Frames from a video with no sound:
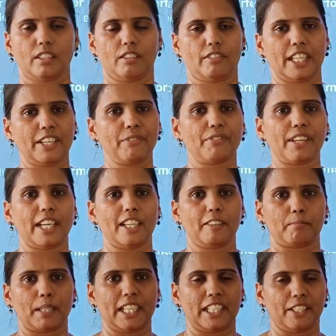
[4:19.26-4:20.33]

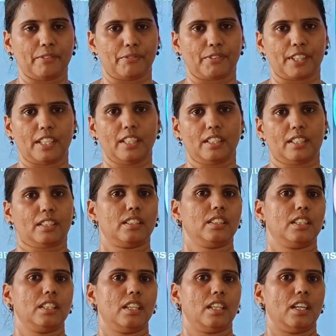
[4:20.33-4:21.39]
verified by different
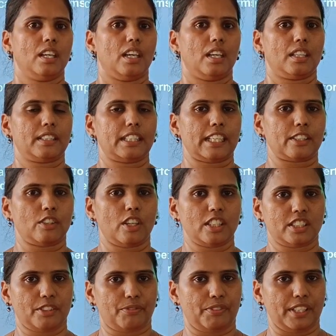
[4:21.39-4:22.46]

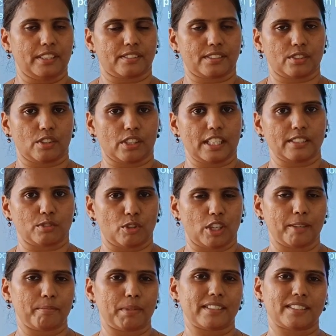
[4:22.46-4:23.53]
technology fields. Okay,
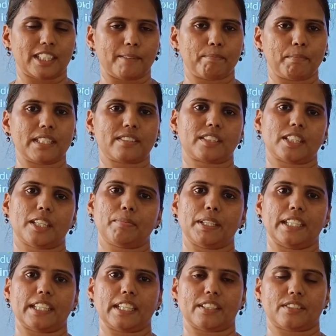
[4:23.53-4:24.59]
so step-by-step
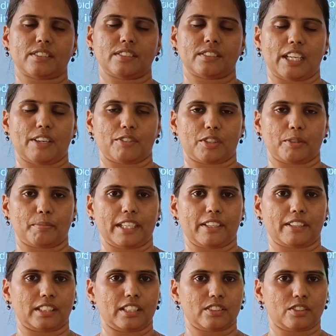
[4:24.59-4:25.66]
indications I have to make
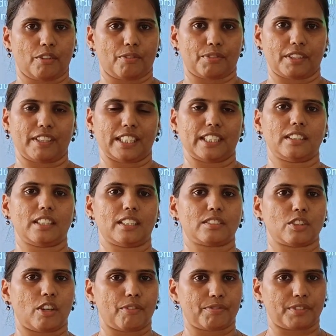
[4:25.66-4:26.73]
with the software. Whether that
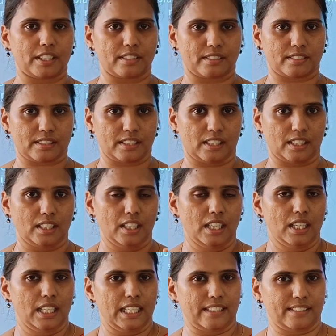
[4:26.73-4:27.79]
software
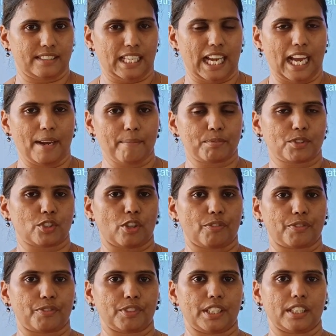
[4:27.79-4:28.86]
is an app
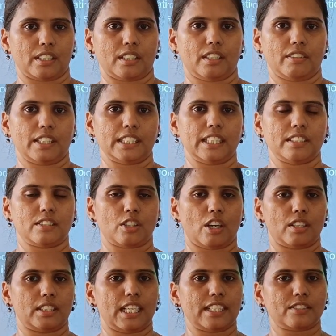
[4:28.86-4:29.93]
software,
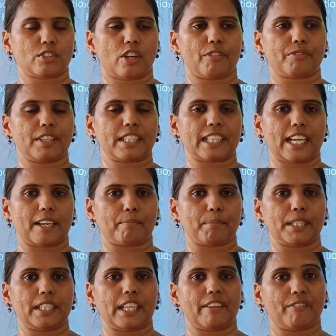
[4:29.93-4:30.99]
whether that software can
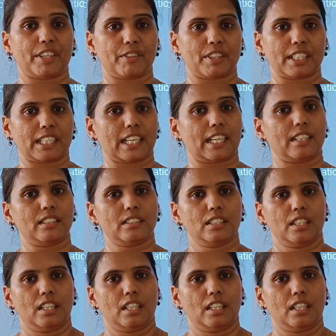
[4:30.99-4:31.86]
be, everyone can